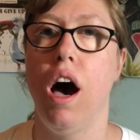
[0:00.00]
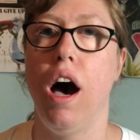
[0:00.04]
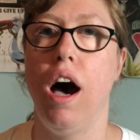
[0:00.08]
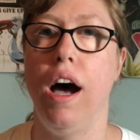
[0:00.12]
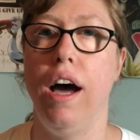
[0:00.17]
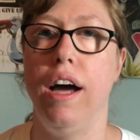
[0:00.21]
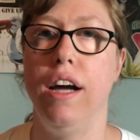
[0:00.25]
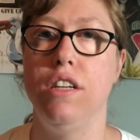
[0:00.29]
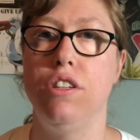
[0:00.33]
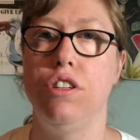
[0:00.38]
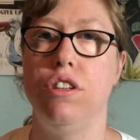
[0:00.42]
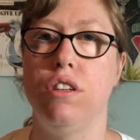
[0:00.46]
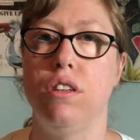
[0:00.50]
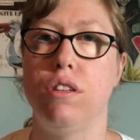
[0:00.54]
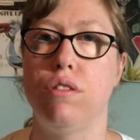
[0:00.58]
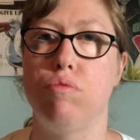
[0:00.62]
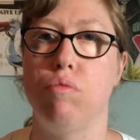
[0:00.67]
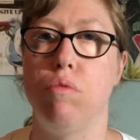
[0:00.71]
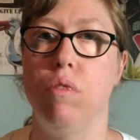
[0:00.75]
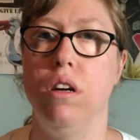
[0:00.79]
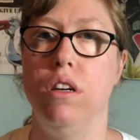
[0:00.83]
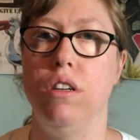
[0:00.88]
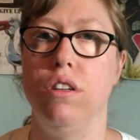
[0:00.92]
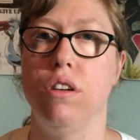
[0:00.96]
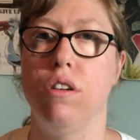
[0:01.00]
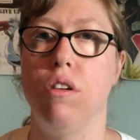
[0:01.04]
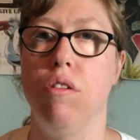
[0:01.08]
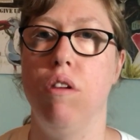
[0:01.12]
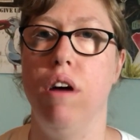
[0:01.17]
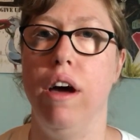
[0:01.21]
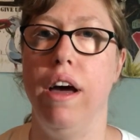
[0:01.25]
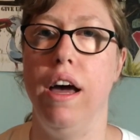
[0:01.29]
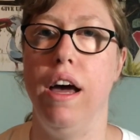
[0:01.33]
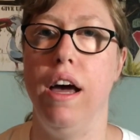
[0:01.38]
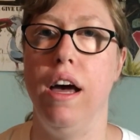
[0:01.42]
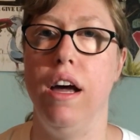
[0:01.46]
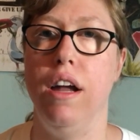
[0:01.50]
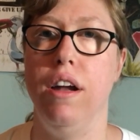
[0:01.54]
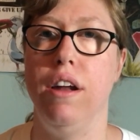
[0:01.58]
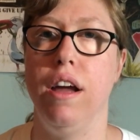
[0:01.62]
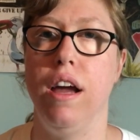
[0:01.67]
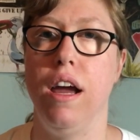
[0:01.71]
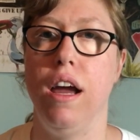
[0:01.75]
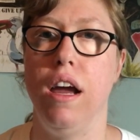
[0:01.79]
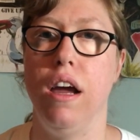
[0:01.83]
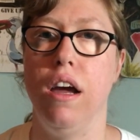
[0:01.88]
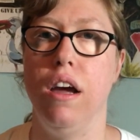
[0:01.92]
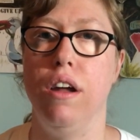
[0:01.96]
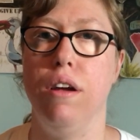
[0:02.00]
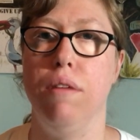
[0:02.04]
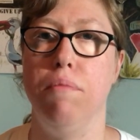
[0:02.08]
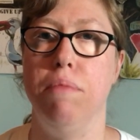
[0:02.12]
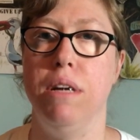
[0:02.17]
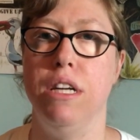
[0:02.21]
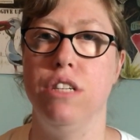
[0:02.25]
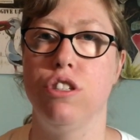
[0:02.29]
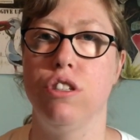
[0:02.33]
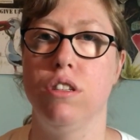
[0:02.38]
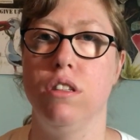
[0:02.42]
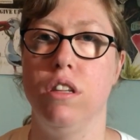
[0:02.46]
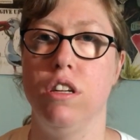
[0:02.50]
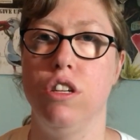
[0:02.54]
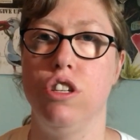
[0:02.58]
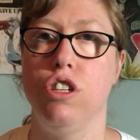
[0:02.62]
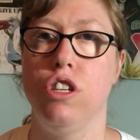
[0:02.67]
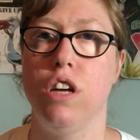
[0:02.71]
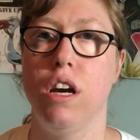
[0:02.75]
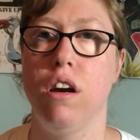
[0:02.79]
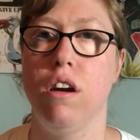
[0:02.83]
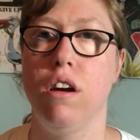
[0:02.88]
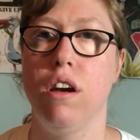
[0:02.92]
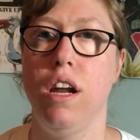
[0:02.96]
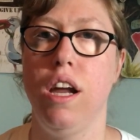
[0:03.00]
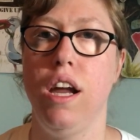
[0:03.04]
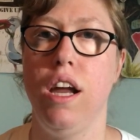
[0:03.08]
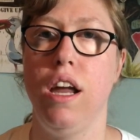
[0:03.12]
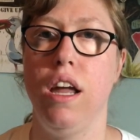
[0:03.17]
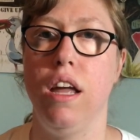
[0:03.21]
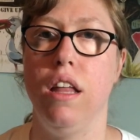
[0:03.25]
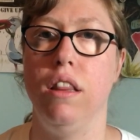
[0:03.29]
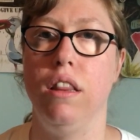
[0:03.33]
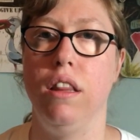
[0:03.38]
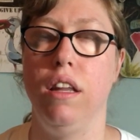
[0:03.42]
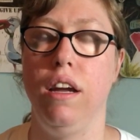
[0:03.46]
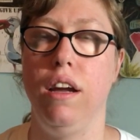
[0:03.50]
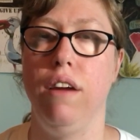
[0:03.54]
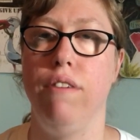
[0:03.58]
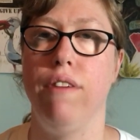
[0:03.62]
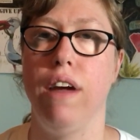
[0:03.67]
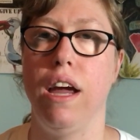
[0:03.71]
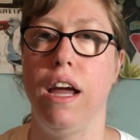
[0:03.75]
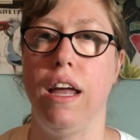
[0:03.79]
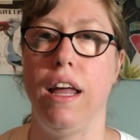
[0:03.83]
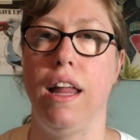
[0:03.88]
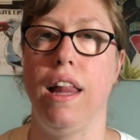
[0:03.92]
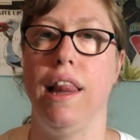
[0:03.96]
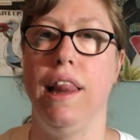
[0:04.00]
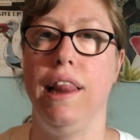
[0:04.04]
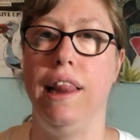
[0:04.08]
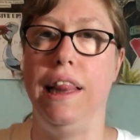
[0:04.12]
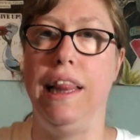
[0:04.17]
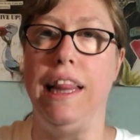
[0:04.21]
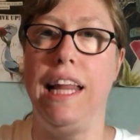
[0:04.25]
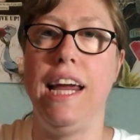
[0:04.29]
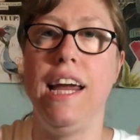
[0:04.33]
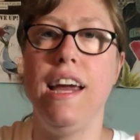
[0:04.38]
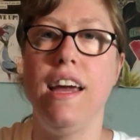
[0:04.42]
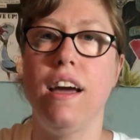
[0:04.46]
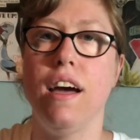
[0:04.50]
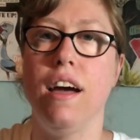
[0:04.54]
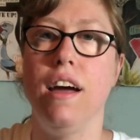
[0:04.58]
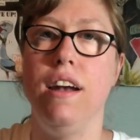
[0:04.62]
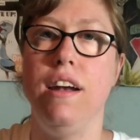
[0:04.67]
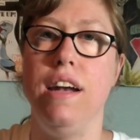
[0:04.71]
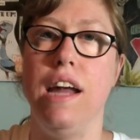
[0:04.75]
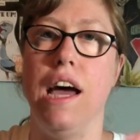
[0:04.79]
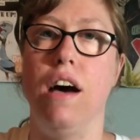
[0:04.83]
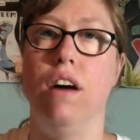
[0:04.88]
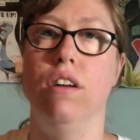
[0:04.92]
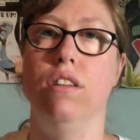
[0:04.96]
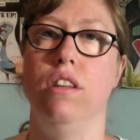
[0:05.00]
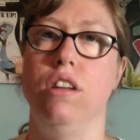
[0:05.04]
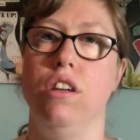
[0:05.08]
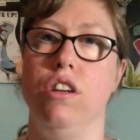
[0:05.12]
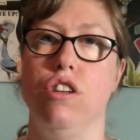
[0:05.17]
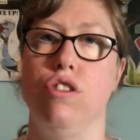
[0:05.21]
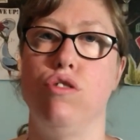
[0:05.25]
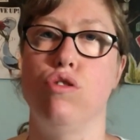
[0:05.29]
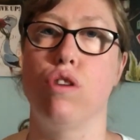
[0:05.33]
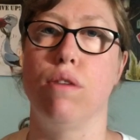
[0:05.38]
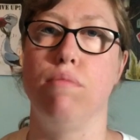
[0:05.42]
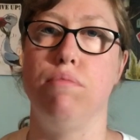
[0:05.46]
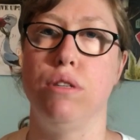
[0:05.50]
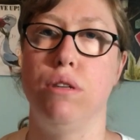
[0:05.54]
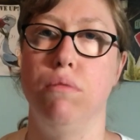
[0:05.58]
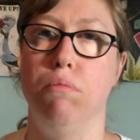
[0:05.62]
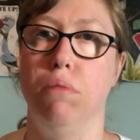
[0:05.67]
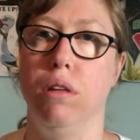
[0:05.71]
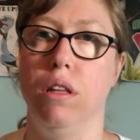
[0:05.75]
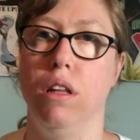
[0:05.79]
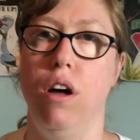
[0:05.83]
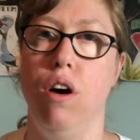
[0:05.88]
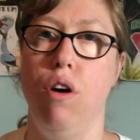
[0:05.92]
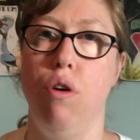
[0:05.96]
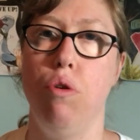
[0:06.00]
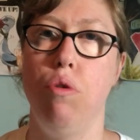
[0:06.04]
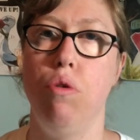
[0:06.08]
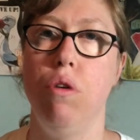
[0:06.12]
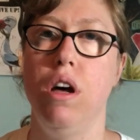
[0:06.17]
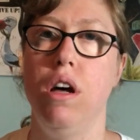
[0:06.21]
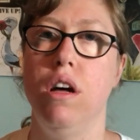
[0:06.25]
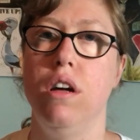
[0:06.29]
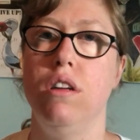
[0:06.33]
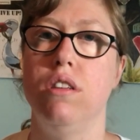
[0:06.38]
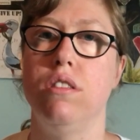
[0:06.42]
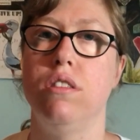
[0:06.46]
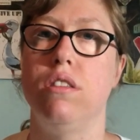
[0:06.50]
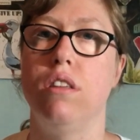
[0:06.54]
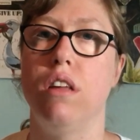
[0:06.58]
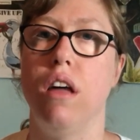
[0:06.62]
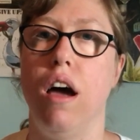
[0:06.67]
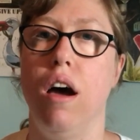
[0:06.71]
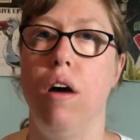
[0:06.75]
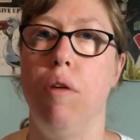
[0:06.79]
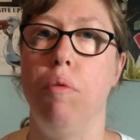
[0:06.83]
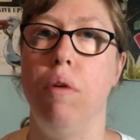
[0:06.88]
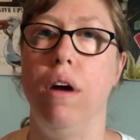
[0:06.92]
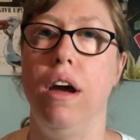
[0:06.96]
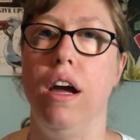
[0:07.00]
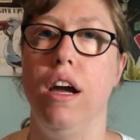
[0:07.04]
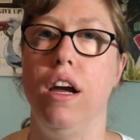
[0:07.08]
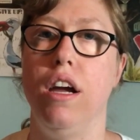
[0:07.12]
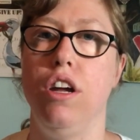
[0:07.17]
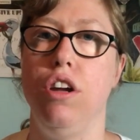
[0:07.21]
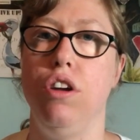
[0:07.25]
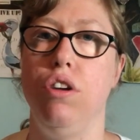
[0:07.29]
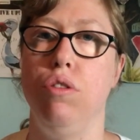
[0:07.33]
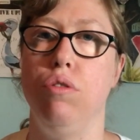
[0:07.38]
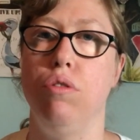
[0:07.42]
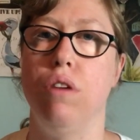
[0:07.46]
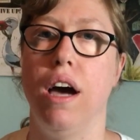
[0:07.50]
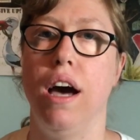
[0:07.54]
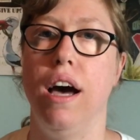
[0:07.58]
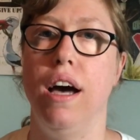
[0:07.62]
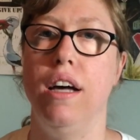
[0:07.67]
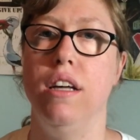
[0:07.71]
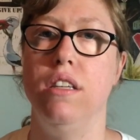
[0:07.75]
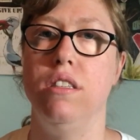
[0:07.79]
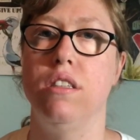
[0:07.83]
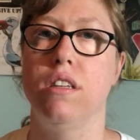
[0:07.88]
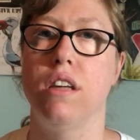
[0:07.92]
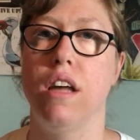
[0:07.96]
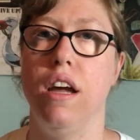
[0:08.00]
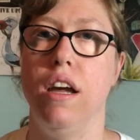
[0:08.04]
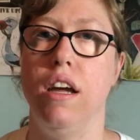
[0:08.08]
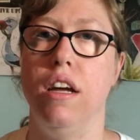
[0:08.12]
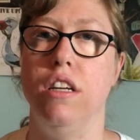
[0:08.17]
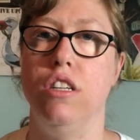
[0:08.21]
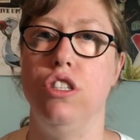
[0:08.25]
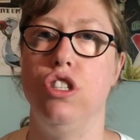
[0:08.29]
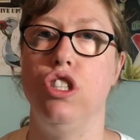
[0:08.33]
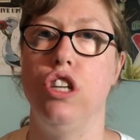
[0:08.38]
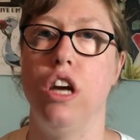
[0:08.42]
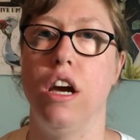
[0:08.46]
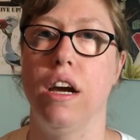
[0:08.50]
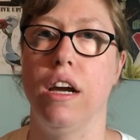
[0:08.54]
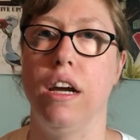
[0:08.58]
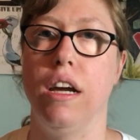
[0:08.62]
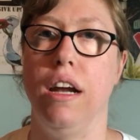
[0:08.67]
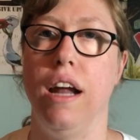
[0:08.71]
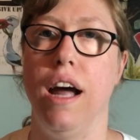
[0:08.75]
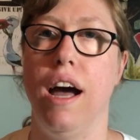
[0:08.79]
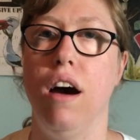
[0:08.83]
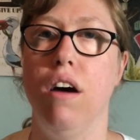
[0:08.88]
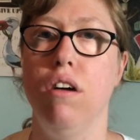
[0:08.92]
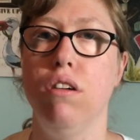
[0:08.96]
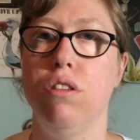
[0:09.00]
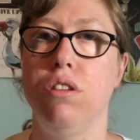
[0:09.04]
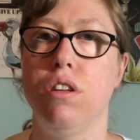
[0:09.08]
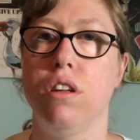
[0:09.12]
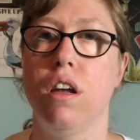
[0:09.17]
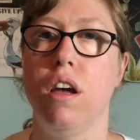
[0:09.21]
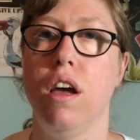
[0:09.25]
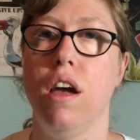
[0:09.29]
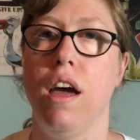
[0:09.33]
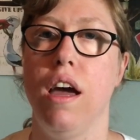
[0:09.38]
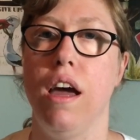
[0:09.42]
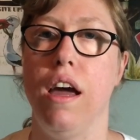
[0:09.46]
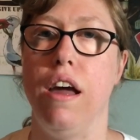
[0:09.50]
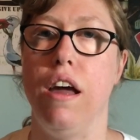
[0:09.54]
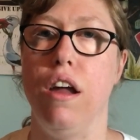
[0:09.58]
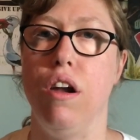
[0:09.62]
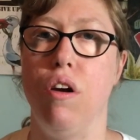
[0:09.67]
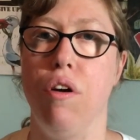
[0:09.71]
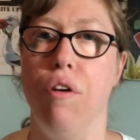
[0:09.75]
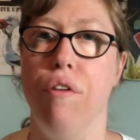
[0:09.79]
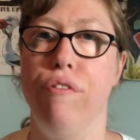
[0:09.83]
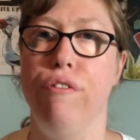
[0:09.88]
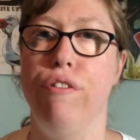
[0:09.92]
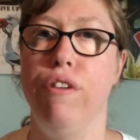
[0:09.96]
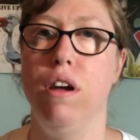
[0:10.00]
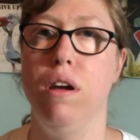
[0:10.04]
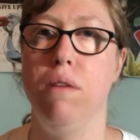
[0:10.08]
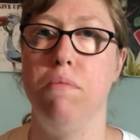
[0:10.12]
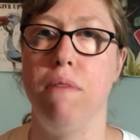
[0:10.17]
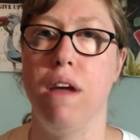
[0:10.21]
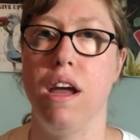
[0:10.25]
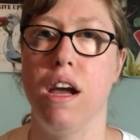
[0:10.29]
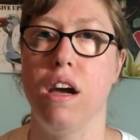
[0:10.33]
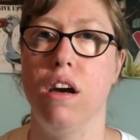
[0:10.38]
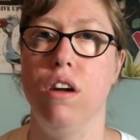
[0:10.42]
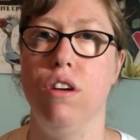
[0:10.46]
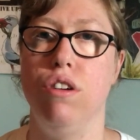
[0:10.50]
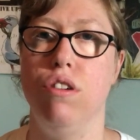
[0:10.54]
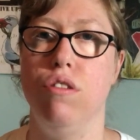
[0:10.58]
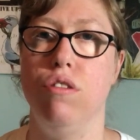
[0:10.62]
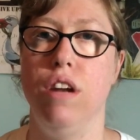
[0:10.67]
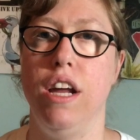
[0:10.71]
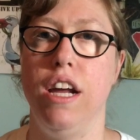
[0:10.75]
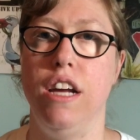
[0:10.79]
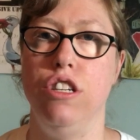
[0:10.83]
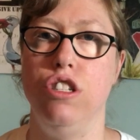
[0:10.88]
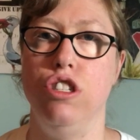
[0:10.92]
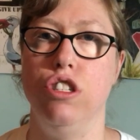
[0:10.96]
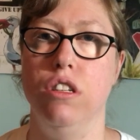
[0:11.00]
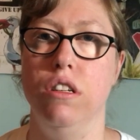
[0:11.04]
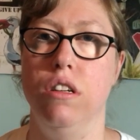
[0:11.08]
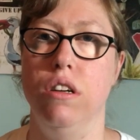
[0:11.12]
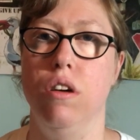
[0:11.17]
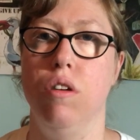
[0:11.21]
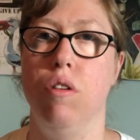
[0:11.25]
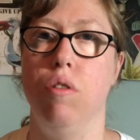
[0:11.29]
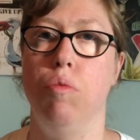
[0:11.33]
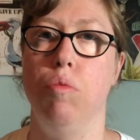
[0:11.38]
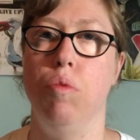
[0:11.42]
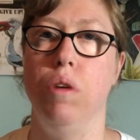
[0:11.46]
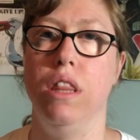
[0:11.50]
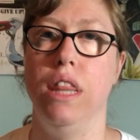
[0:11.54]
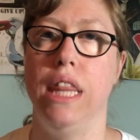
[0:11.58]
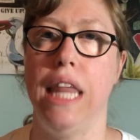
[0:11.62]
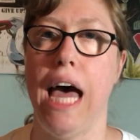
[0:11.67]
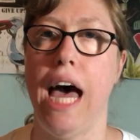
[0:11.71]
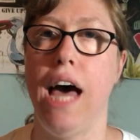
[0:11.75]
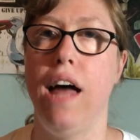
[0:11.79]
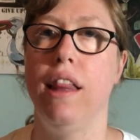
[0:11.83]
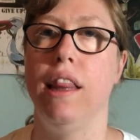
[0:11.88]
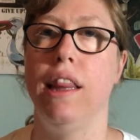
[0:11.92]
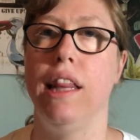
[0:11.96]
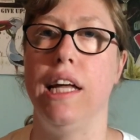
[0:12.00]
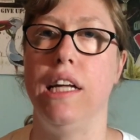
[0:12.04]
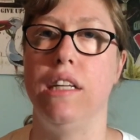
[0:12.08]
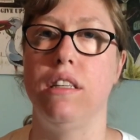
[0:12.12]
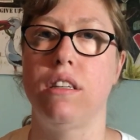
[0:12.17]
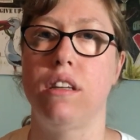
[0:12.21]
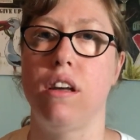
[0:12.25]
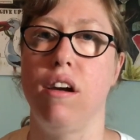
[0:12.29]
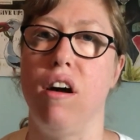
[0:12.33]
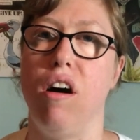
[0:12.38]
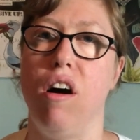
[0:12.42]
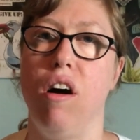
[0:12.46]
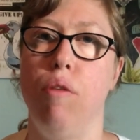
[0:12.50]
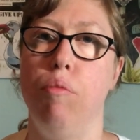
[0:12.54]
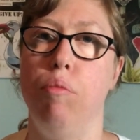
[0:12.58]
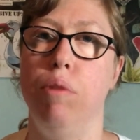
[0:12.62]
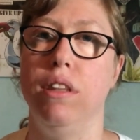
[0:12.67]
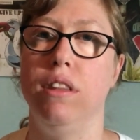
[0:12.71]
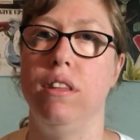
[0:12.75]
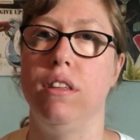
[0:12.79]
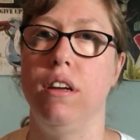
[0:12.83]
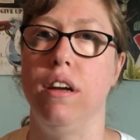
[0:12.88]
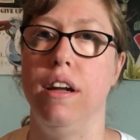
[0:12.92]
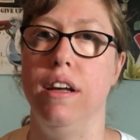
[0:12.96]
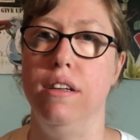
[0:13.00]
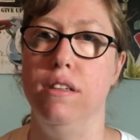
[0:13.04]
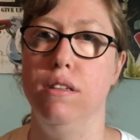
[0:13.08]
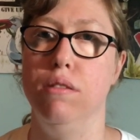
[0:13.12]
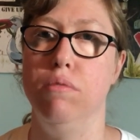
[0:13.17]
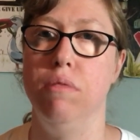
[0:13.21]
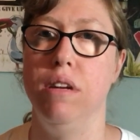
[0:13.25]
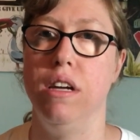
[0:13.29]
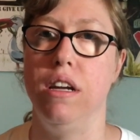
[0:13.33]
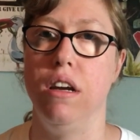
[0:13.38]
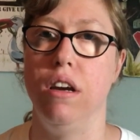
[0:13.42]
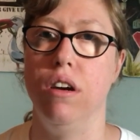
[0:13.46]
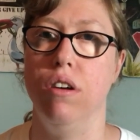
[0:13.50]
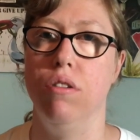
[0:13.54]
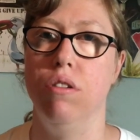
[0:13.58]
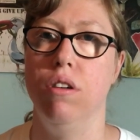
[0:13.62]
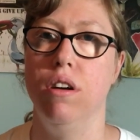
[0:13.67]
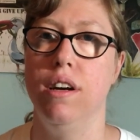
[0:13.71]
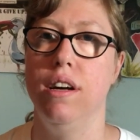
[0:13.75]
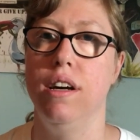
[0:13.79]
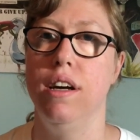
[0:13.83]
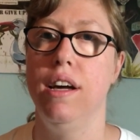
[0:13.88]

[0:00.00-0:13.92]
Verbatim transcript: I just wanted to go ahead and mention the charity and leave a link down the description below so that way you guys can check it out and hopefully make a donation. With that, let's go on with today's video.